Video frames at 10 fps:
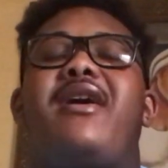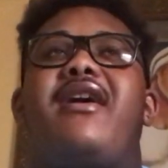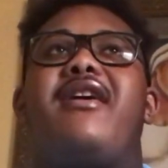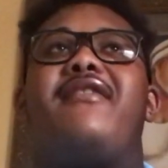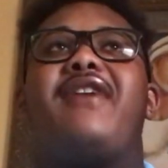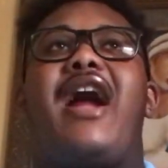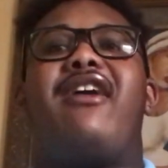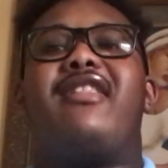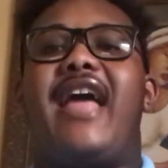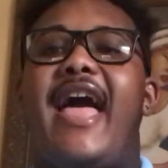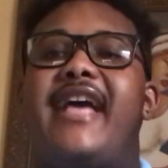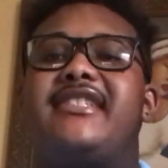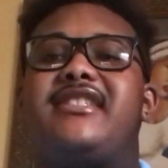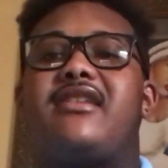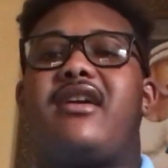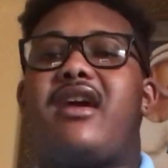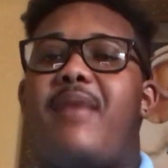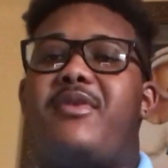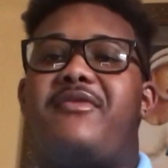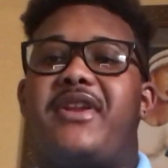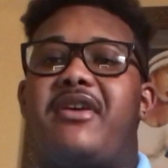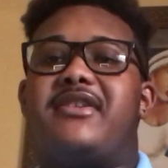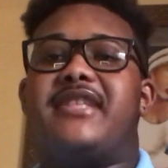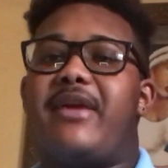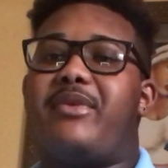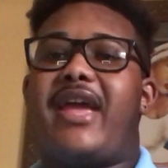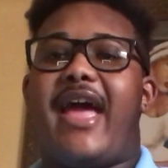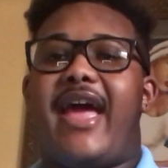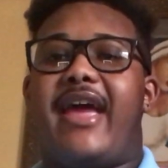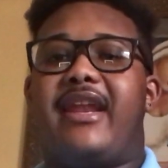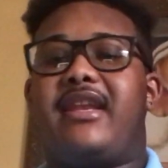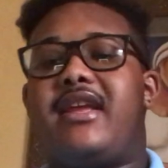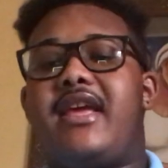of our last couple videos that we had.